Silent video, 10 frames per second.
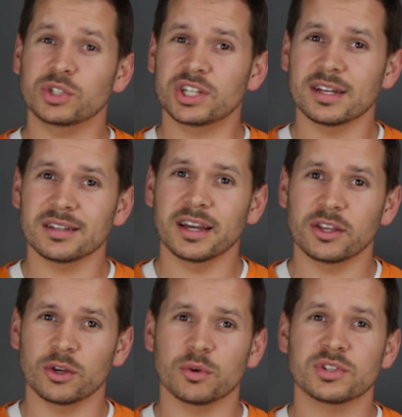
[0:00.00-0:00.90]
just
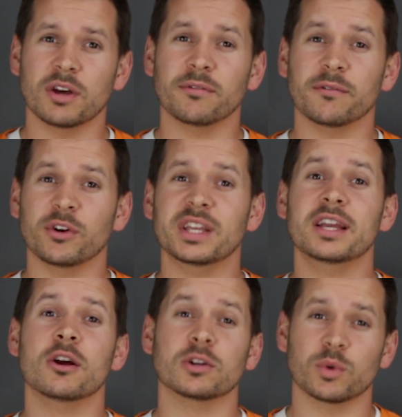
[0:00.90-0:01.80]
like you, suffered for
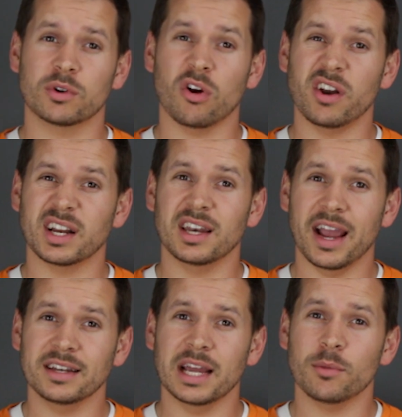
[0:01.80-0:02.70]
years with chronic
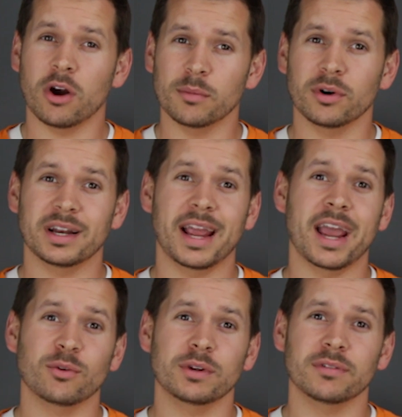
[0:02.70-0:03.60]
nighttime heartburn
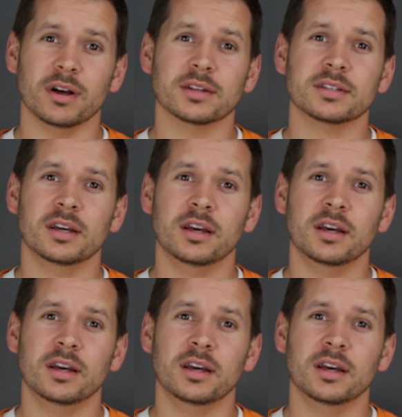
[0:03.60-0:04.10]
and reflux.